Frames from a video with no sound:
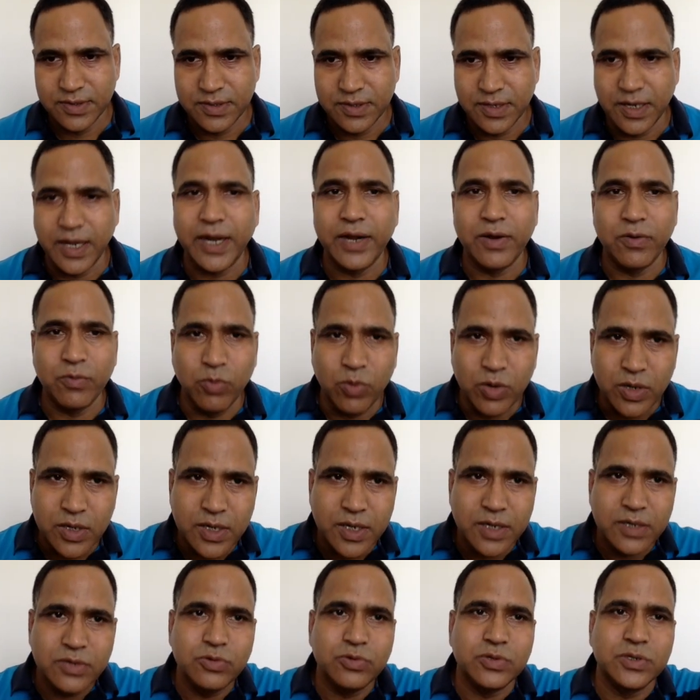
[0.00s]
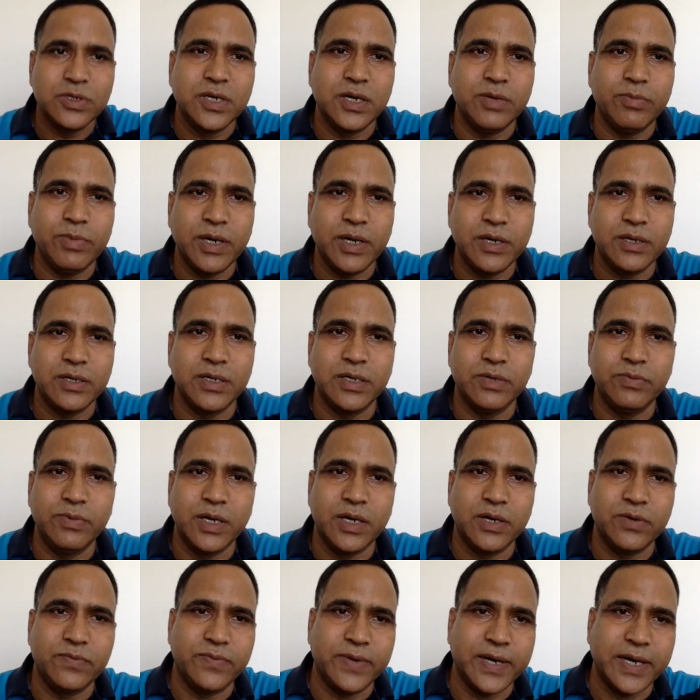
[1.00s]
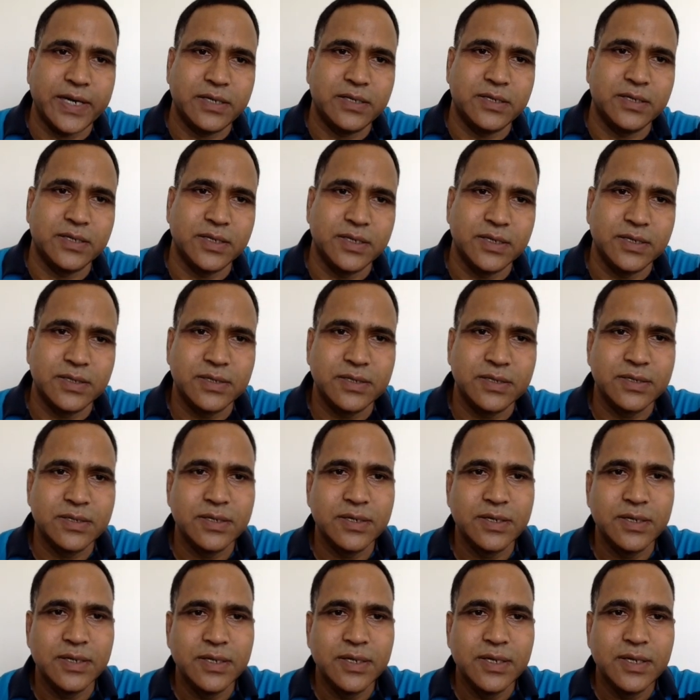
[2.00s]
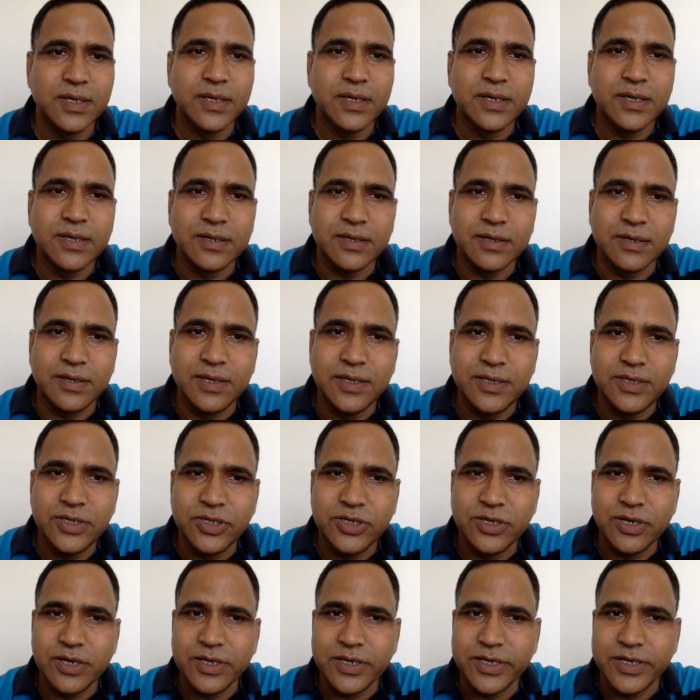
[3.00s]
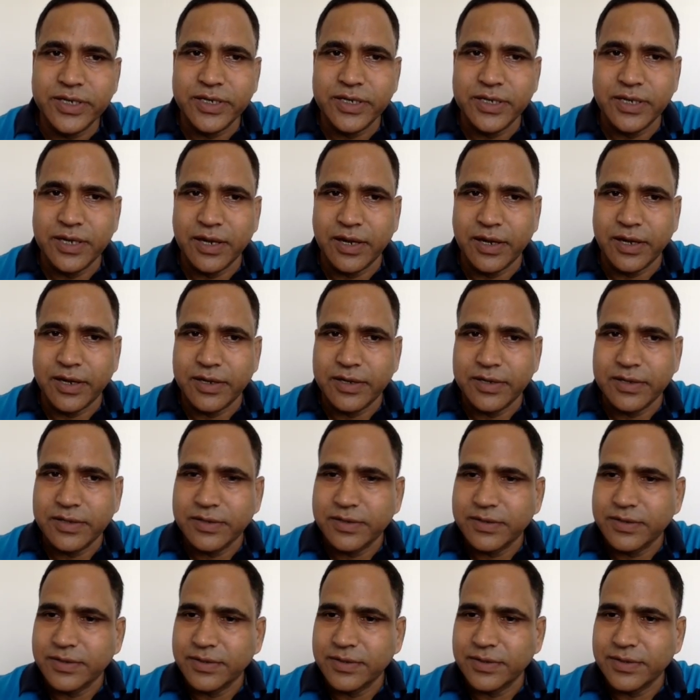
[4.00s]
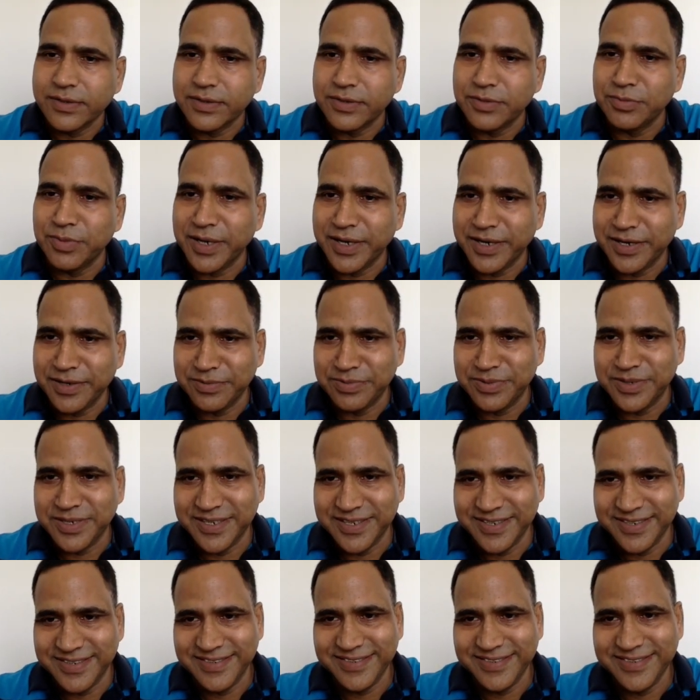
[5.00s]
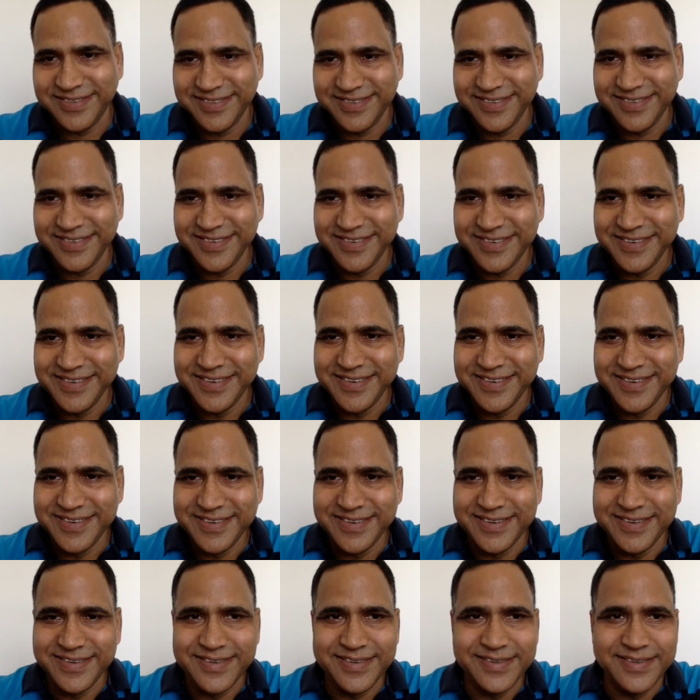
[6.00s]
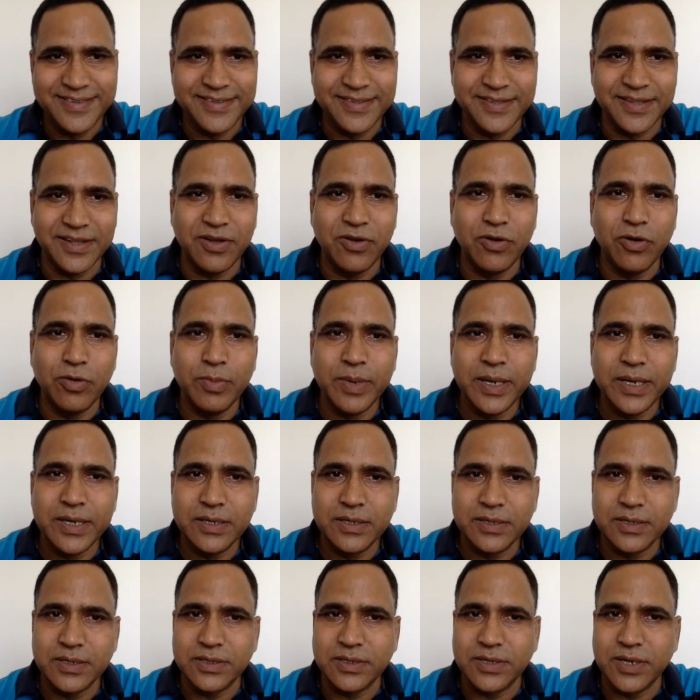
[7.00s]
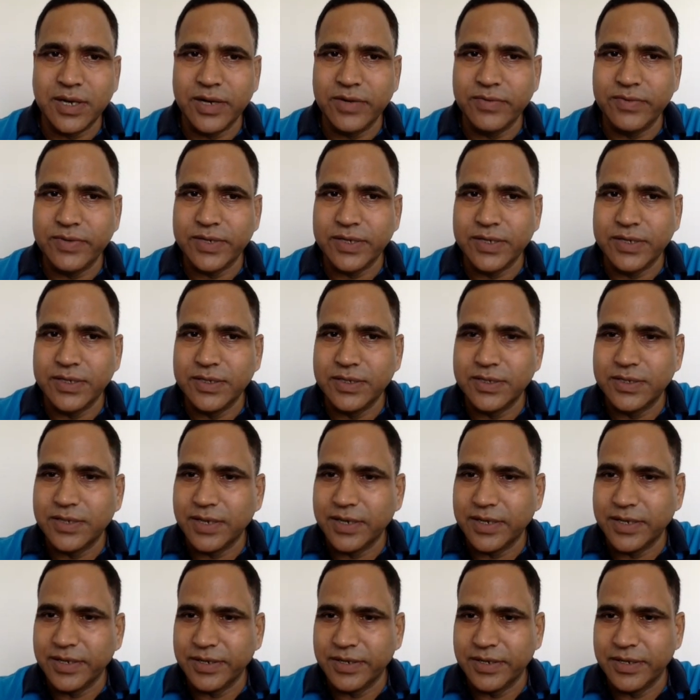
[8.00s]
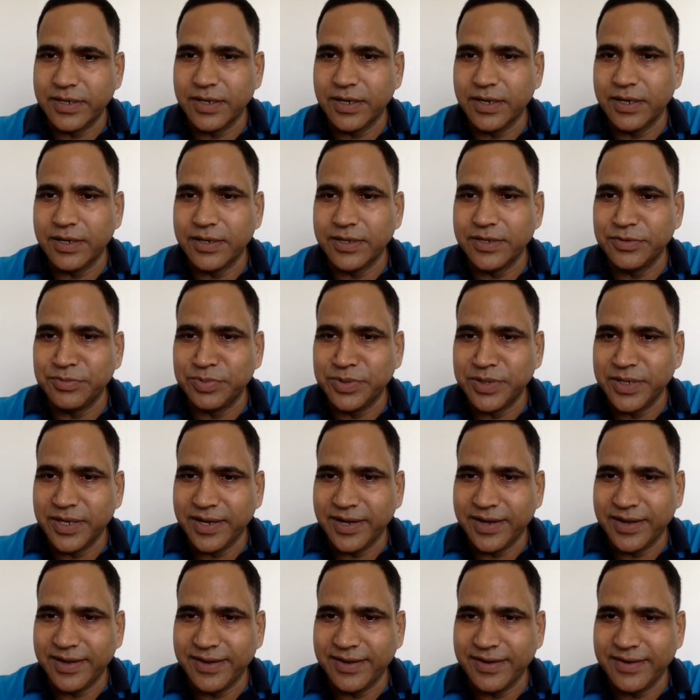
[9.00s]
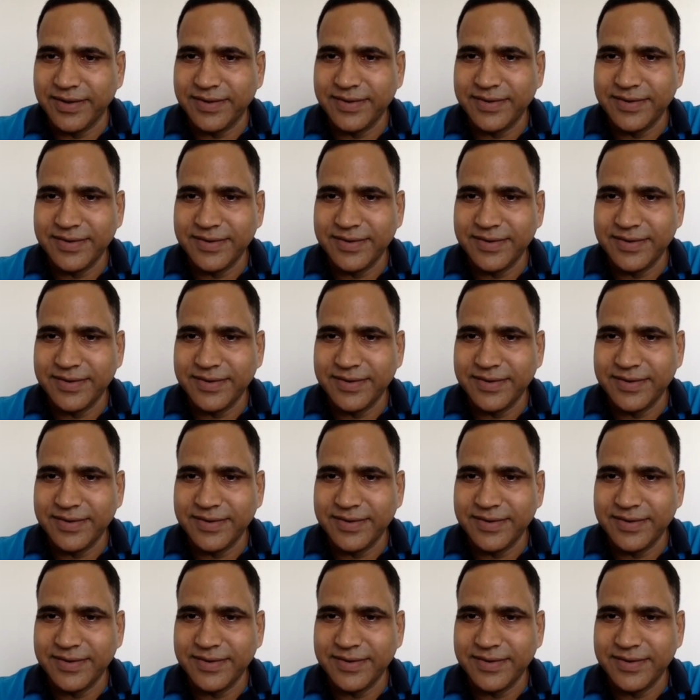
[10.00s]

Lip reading: And what are those demand factor is Digital India, you might have seen. The government is driving Digital India, UPI,